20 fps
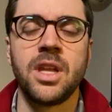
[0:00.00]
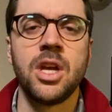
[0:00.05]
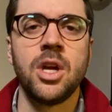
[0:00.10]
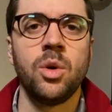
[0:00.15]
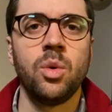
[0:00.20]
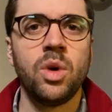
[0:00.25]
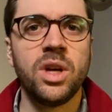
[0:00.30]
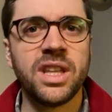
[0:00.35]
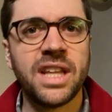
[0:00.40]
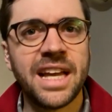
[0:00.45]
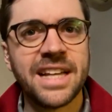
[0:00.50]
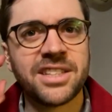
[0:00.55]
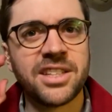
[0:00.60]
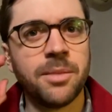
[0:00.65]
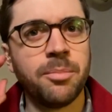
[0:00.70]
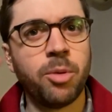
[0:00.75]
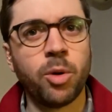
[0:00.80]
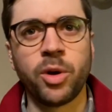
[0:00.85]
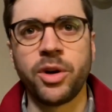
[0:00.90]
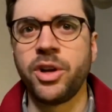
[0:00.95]
One last
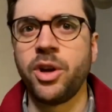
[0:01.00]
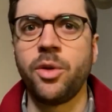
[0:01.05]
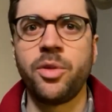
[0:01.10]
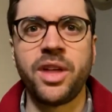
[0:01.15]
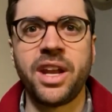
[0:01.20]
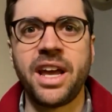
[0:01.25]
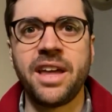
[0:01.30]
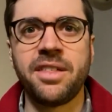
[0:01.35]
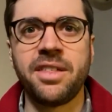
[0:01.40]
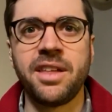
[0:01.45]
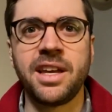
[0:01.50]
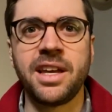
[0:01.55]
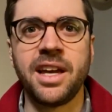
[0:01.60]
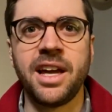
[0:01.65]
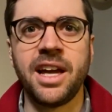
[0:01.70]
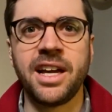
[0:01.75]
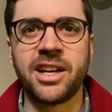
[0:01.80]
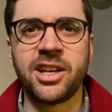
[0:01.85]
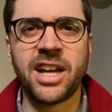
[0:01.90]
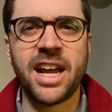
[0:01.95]
important note that I think
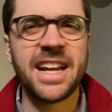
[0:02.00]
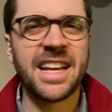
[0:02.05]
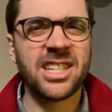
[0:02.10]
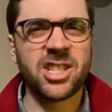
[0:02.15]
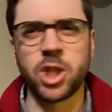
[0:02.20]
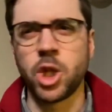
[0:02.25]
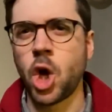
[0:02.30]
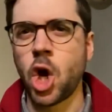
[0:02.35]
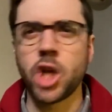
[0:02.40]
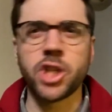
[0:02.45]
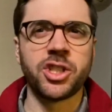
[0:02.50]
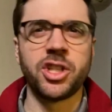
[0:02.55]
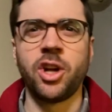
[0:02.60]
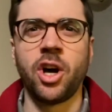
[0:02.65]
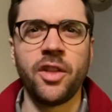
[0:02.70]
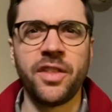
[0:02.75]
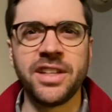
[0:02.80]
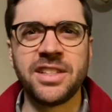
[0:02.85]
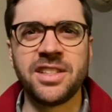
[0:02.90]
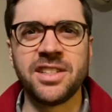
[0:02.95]
uh, kind of gets lost in all
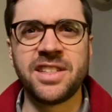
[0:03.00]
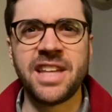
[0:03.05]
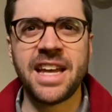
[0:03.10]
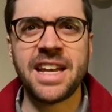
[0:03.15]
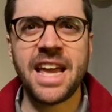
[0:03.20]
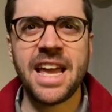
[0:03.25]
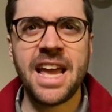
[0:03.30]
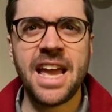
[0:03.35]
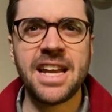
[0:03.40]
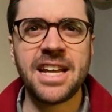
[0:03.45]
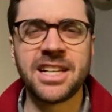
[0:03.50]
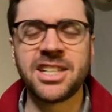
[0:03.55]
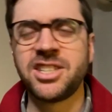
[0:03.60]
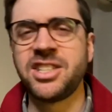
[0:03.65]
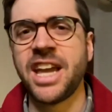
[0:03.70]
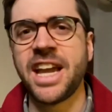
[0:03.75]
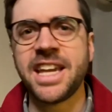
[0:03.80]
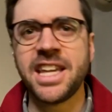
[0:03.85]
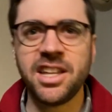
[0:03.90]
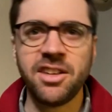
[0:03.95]
this is that an
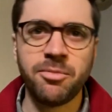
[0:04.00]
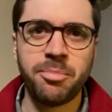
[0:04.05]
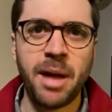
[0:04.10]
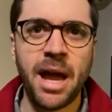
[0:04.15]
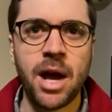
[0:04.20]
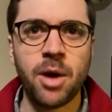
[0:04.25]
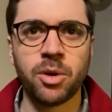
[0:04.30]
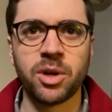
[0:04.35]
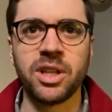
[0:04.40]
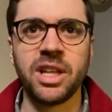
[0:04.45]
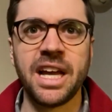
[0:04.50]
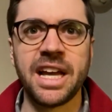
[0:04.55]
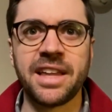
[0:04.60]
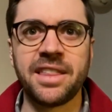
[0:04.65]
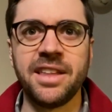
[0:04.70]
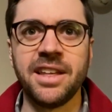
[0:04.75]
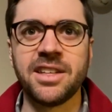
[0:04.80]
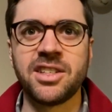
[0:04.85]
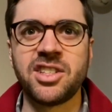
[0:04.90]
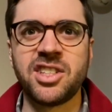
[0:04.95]
executive power like
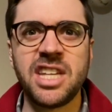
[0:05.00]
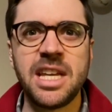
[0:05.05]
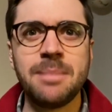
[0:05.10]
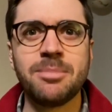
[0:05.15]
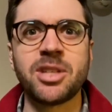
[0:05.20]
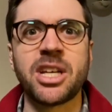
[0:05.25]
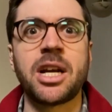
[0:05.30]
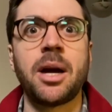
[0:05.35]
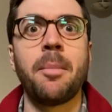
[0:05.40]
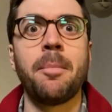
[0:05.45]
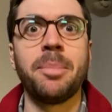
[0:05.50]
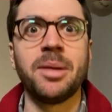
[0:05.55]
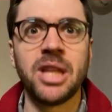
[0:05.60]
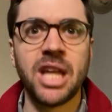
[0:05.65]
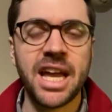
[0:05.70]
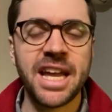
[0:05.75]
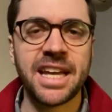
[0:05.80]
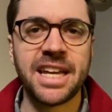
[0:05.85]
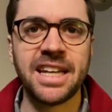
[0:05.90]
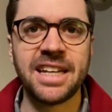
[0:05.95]
this seems like a
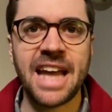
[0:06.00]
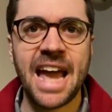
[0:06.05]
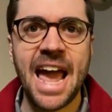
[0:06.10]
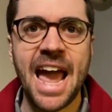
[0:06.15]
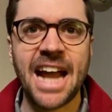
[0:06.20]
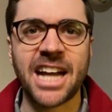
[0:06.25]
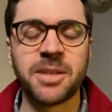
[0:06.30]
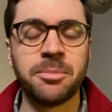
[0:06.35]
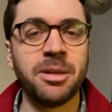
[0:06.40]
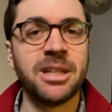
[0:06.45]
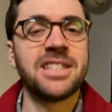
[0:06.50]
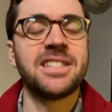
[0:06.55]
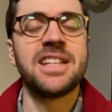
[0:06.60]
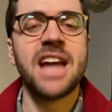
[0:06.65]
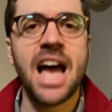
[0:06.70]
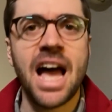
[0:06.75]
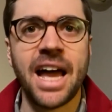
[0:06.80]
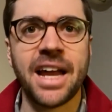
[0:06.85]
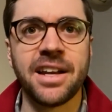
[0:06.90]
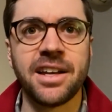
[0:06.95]
blanket act, but it's
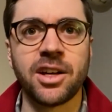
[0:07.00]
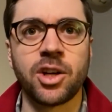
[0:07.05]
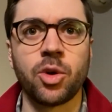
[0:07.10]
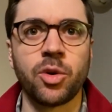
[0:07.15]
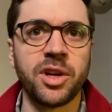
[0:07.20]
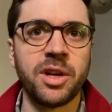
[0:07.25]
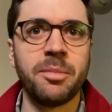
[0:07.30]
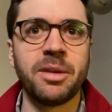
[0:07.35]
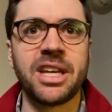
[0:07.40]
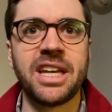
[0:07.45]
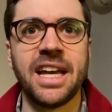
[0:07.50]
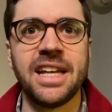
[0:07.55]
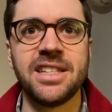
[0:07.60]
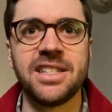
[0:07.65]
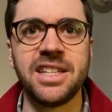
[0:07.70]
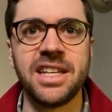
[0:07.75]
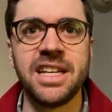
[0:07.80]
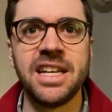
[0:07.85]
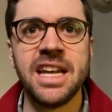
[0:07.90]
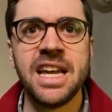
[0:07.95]
not. According to
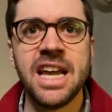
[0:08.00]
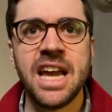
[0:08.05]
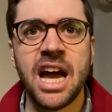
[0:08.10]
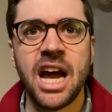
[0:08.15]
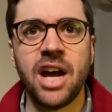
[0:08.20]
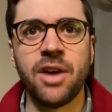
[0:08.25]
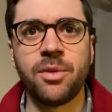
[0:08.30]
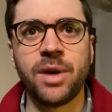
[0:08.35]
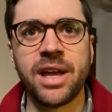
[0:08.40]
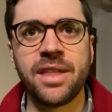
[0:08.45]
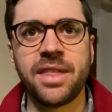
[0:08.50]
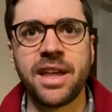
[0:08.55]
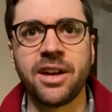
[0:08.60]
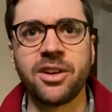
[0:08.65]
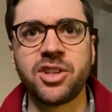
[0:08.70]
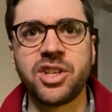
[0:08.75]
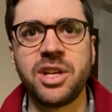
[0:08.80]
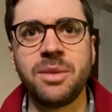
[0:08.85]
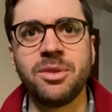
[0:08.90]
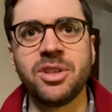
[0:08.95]
Mackenzie uh, right there,
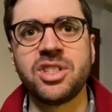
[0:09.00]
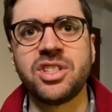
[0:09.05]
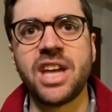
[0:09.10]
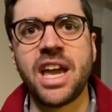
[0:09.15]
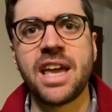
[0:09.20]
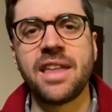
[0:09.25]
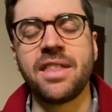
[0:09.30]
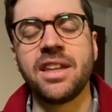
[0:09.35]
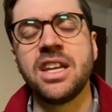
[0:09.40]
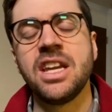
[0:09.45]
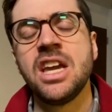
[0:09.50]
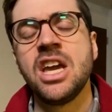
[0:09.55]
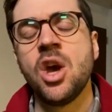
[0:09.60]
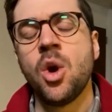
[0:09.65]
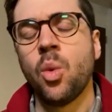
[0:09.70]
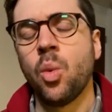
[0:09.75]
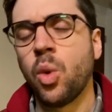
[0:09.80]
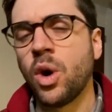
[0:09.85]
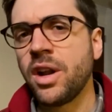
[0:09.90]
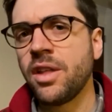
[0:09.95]
she was saying that
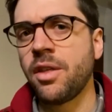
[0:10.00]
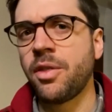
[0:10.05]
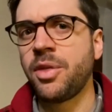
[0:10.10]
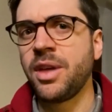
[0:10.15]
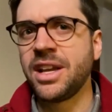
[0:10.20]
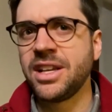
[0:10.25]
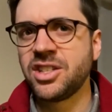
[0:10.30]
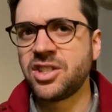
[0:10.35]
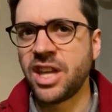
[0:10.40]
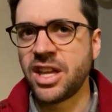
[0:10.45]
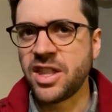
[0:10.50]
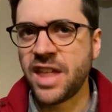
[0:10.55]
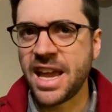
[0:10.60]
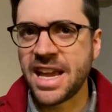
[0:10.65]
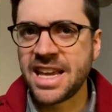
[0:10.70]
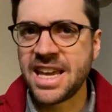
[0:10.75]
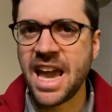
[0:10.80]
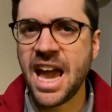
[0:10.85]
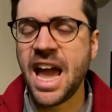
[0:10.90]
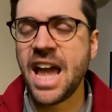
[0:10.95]
one of the things that they
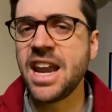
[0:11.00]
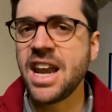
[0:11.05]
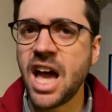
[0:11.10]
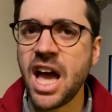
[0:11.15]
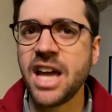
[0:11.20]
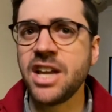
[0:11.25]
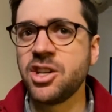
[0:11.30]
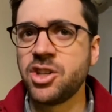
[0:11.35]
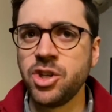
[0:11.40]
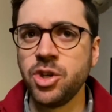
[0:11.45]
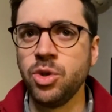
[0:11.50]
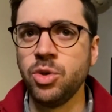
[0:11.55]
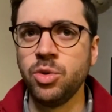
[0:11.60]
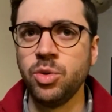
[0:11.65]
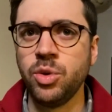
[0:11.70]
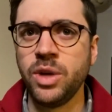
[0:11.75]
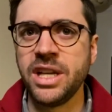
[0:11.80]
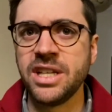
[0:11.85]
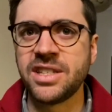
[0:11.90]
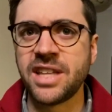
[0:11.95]
cannot do
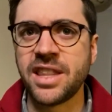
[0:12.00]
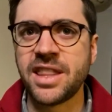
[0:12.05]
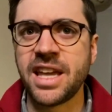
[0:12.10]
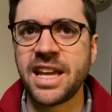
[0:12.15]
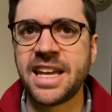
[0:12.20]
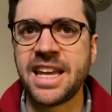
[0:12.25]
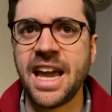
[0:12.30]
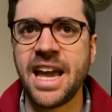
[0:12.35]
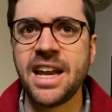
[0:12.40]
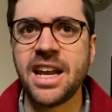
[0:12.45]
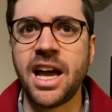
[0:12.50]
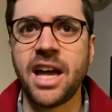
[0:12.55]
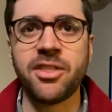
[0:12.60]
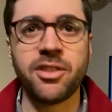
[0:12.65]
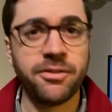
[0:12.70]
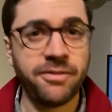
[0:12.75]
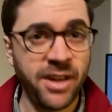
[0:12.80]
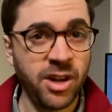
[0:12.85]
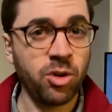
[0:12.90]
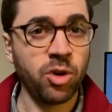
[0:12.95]
is that they cannot, the
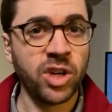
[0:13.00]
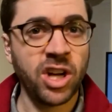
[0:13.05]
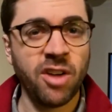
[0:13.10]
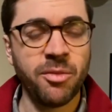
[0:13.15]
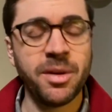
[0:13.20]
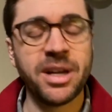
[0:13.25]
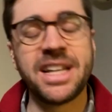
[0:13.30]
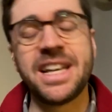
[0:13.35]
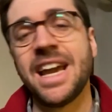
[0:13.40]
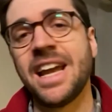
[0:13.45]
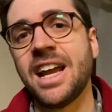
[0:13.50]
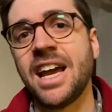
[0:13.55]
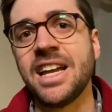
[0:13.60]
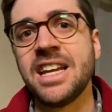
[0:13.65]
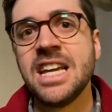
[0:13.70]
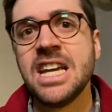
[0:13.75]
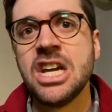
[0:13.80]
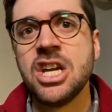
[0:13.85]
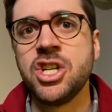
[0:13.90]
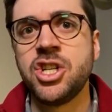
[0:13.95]
federal government cannot
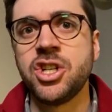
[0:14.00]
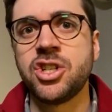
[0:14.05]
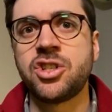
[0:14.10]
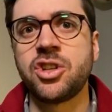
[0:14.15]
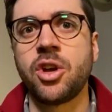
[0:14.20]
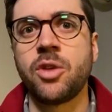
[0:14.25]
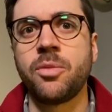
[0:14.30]
just